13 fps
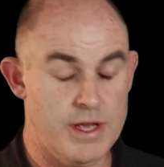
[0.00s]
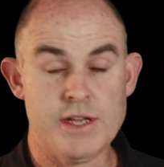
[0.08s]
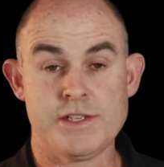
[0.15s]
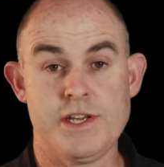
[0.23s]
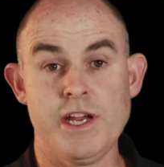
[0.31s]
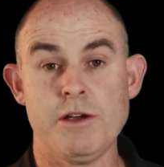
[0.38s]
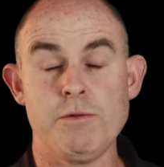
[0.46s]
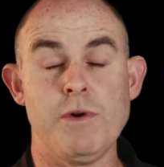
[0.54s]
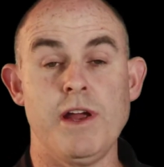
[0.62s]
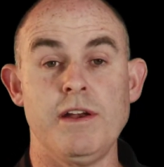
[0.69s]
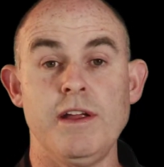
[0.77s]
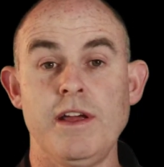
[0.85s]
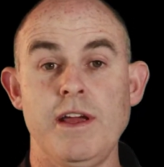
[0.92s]
Second
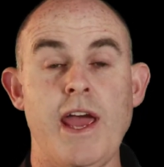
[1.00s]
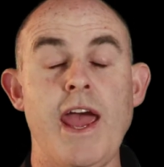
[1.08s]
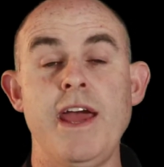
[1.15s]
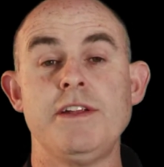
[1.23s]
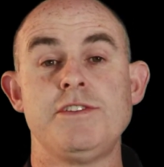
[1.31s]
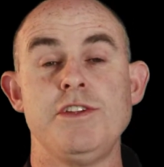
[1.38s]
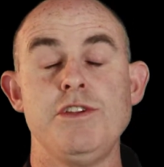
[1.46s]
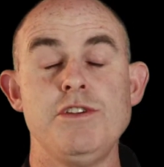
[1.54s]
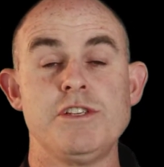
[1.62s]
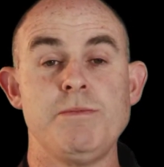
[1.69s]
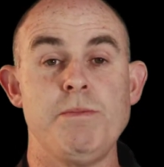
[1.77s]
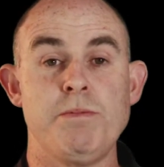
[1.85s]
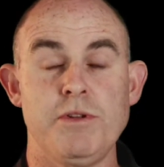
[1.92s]
one, ads that used
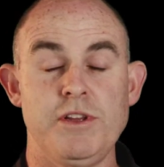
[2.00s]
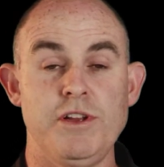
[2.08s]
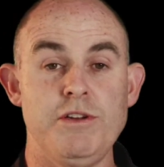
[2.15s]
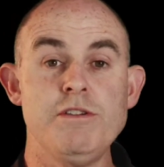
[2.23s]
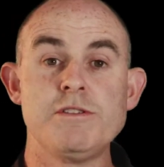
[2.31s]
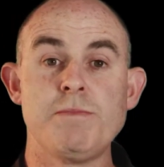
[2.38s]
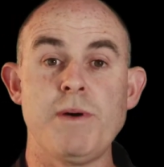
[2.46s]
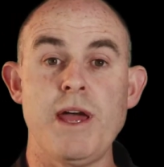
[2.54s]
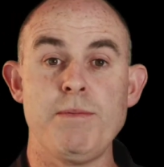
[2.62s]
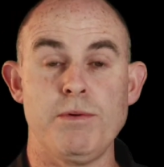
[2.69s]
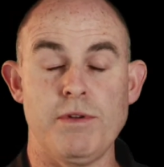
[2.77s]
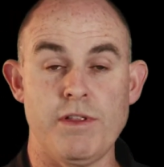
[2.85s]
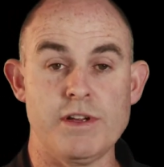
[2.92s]
to be put in the
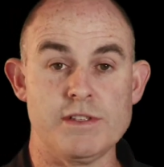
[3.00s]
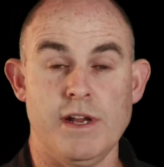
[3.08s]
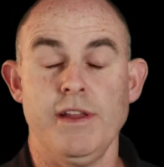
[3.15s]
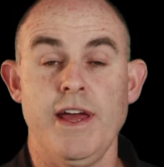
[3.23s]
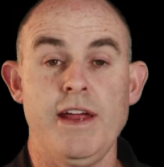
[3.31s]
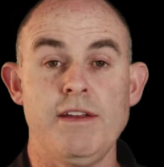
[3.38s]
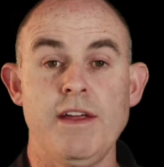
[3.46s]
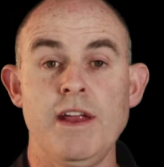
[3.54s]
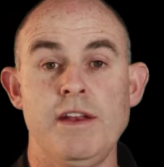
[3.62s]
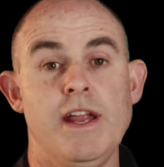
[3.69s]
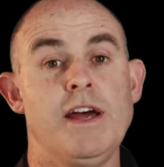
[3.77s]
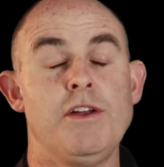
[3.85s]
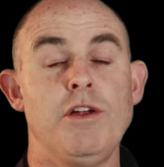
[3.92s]
newspaper and things like that
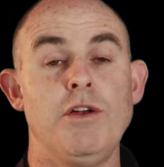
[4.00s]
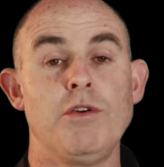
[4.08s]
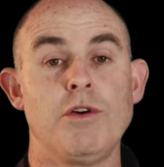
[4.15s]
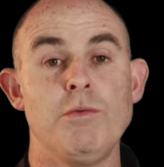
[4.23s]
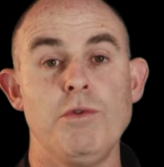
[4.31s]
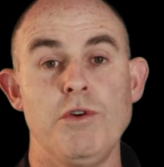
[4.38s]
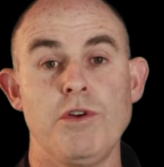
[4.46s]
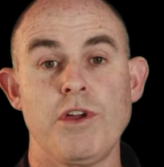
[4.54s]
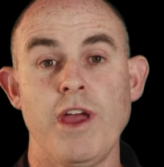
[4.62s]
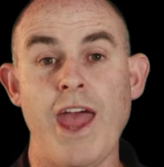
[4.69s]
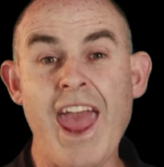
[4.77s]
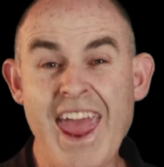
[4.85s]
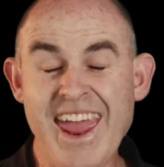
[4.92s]
now no longer work.
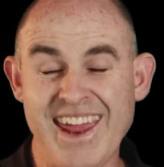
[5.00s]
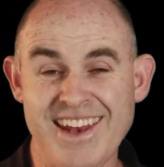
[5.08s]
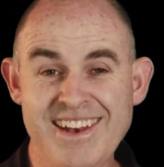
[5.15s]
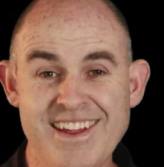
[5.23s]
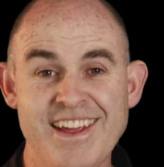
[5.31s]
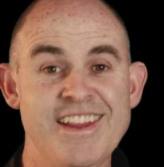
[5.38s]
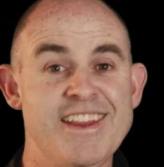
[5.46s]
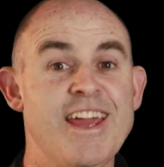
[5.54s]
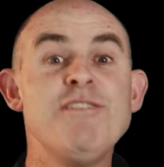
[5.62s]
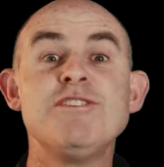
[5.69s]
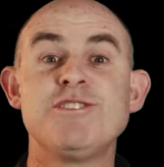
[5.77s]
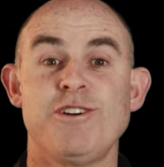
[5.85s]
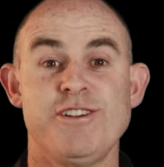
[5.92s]
And the
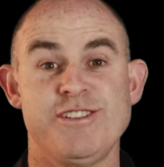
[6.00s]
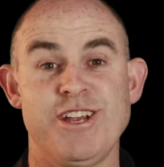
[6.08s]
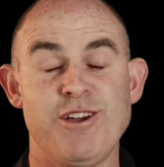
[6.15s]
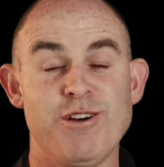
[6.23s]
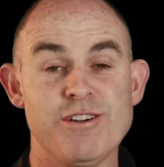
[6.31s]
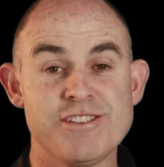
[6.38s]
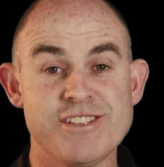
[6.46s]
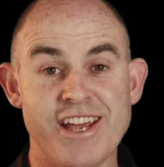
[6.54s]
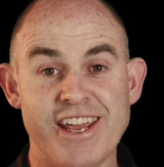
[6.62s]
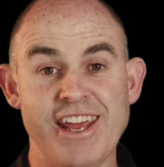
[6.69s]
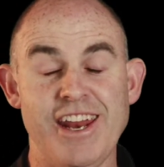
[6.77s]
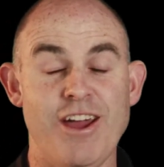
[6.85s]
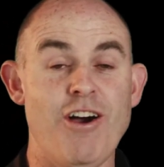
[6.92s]
advertising costs are
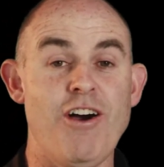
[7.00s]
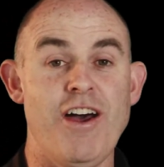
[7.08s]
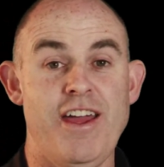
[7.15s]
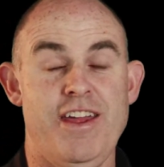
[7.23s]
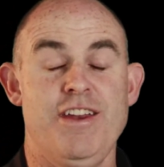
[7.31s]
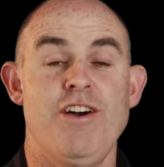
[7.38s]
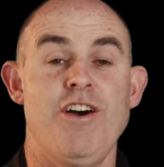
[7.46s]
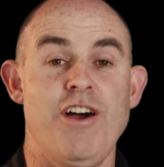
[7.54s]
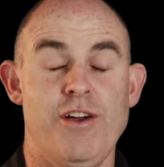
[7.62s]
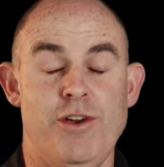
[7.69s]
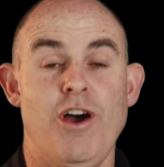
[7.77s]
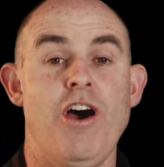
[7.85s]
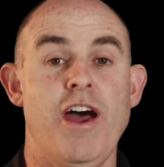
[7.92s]
getting higher and higher
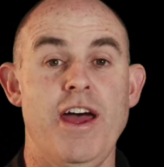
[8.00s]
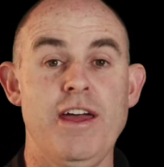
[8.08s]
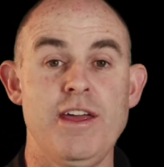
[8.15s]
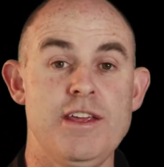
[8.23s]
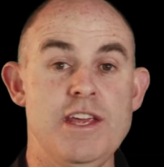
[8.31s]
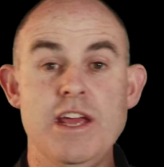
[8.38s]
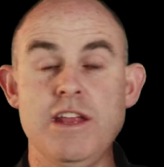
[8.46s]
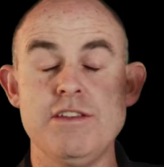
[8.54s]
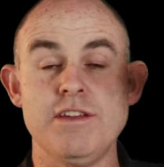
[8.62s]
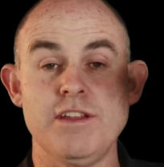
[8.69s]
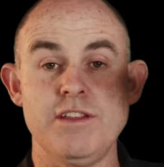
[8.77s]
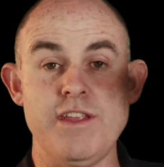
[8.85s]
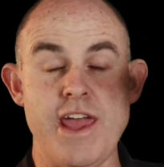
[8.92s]
and higher, yet
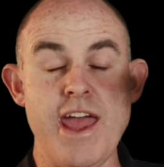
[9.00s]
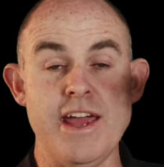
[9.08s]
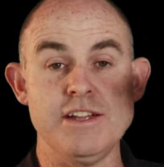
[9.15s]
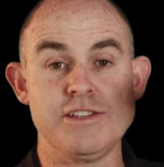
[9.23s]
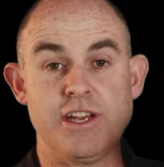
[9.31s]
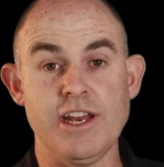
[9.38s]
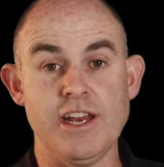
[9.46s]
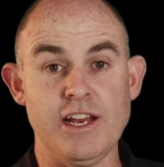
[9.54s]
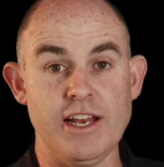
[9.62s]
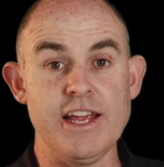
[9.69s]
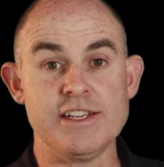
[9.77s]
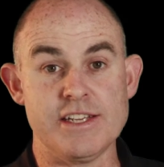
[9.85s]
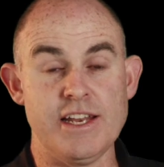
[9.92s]
the ads are getting
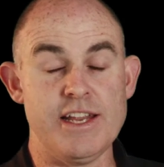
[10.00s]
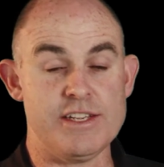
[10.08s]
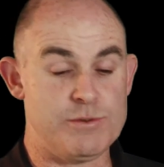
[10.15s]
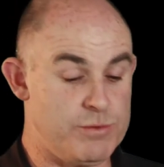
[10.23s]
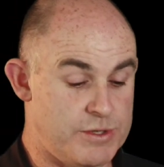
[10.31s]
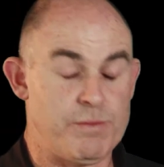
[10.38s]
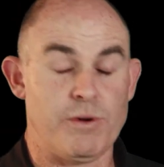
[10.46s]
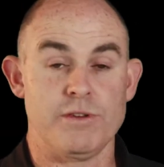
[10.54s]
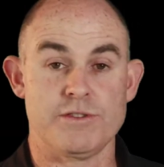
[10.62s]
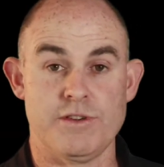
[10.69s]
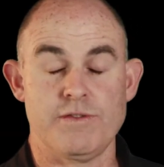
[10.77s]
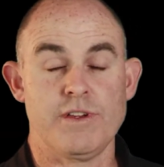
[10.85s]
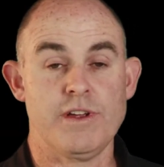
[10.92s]
less and less
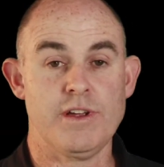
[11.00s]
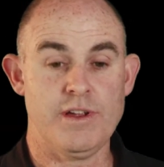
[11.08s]
responsive.